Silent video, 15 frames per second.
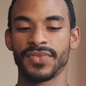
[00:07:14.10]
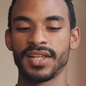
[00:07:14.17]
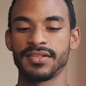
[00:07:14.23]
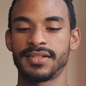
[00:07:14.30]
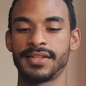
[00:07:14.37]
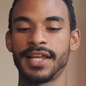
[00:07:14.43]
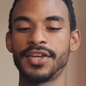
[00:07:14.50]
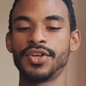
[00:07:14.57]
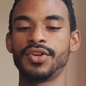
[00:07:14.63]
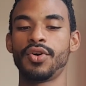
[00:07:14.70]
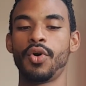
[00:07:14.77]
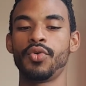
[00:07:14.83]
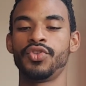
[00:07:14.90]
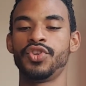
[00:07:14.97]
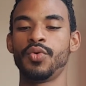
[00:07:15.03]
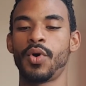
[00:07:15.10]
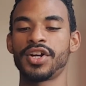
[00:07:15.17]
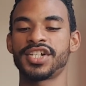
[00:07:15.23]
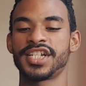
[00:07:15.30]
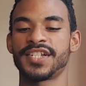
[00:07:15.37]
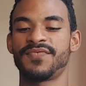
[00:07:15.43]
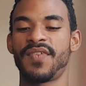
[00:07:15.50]
So there you go, Yuwatch
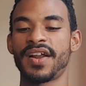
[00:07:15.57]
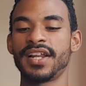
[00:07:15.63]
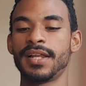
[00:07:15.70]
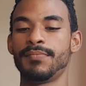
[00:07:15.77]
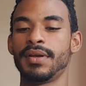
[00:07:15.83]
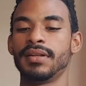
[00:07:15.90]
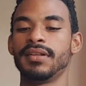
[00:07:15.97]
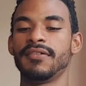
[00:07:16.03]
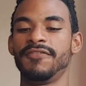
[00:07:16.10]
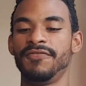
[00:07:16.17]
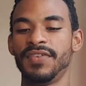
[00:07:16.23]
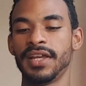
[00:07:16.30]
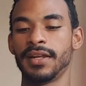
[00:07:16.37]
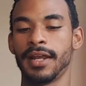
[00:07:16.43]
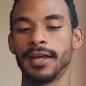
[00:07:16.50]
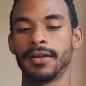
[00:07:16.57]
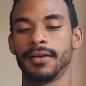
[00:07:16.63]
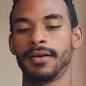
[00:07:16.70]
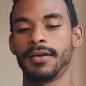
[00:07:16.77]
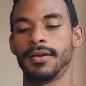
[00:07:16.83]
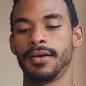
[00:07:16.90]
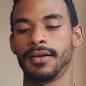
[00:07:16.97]
has finally been defeated.
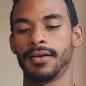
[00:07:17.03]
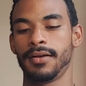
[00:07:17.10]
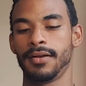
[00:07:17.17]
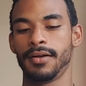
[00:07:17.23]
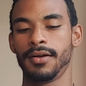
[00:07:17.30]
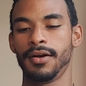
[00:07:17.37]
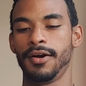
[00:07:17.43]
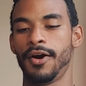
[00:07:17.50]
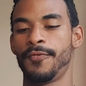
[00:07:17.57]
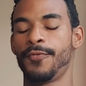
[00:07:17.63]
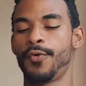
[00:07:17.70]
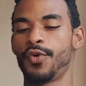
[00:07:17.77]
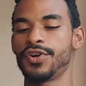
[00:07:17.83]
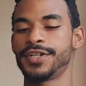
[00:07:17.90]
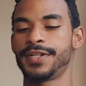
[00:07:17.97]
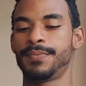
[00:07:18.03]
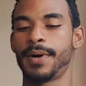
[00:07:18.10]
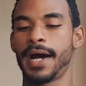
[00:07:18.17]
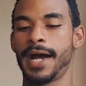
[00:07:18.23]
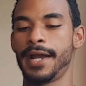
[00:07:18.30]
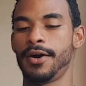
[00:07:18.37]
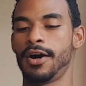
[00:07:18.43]
Of course,
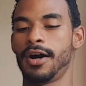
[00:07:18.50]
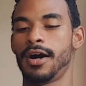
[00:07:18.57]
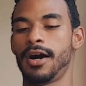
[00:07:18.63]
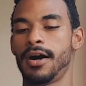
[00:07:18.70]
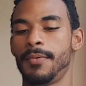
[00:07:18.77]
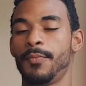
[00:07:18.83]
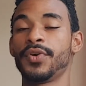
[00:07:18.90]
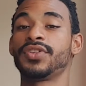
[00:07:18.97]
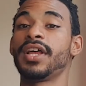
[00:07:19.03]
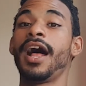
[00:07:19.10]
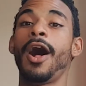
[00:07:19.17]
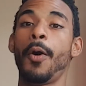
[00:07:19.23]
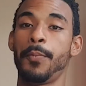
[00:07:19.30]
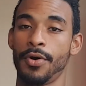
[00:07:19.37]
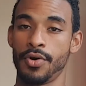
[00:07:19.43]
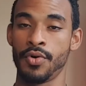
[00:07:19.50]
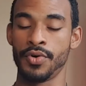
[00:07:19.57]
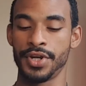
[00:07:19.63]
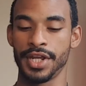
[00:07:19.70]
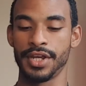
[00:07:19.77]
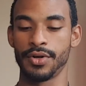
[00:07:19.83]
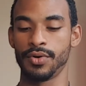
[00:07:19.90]
with the help of
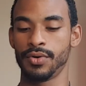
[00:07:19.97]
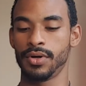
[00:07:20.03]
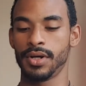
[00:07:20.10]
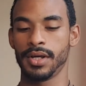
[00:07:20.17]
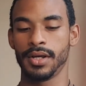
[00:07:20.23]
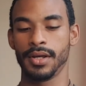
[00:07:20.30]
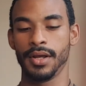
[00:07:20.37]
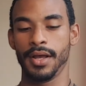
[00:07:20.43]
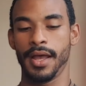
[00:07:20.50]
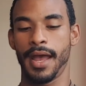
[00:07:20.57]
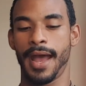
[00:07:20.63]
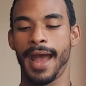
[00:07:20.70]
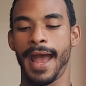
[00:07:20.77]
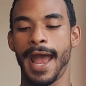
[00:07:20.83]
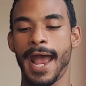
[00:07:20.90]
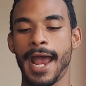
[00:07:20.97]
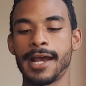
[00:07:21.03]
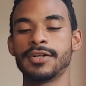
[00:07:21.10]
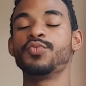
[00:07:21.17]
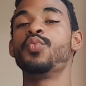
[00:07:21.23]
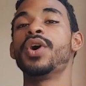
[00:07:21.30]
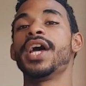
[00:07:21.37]
Uryu.
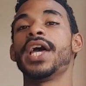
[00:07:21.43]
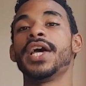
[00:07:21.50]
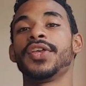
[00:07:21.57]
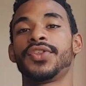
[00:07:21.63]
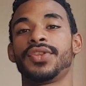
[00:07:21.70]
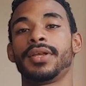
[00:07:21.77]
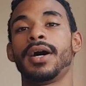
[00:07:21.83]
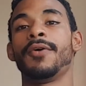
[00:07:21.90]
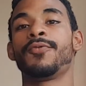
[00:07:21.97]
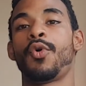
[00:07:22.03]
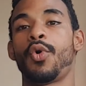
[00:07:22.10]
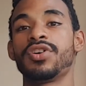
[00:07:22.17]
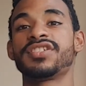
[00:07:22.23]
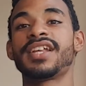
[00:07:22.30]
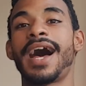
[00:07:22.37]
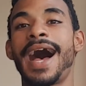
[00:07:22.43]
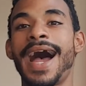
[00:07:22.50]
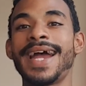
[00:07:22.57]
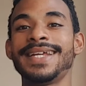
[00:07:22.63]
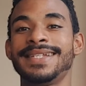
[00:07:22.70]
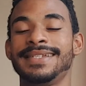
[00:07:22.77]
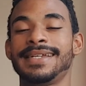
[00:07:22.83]
And with, of course,
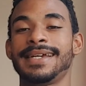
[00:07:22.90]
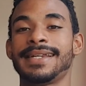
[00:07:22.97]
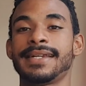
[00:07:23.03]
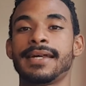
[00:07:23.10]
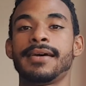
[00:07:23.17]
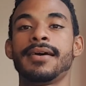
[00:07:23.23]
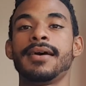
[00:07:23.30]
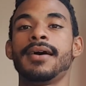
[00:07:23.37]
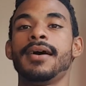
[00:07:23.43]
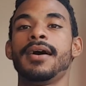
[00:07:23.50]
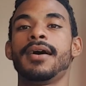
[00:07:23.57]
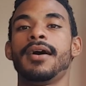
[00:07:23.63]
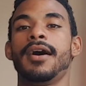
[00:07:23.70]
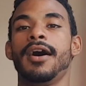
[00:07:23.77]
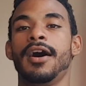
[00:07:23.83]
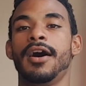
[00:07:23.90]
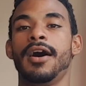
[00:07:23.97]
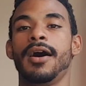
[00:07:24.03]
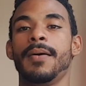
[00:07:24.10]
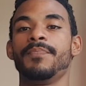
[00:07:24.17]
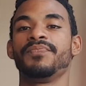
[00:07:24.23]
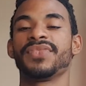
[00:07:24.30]
Aizen
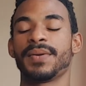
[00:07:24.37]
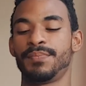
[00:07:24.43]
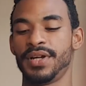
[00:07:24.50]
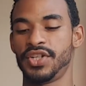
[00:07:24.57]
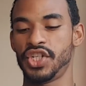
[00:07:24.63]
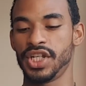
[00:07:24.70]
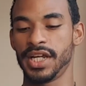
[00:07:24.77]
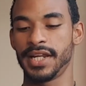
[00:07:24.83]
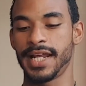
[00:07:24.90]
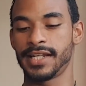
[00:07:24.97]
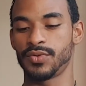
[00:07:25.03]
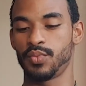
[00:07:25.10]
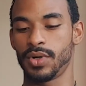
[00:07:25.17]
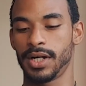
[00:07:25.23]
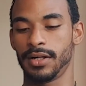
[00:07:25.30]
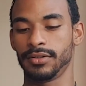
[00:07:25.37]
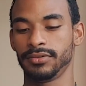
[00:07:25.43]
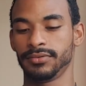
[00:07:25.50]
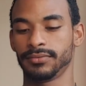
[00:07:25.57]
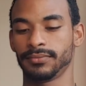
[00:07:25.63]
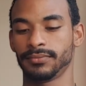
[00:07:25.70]
pitching in as well.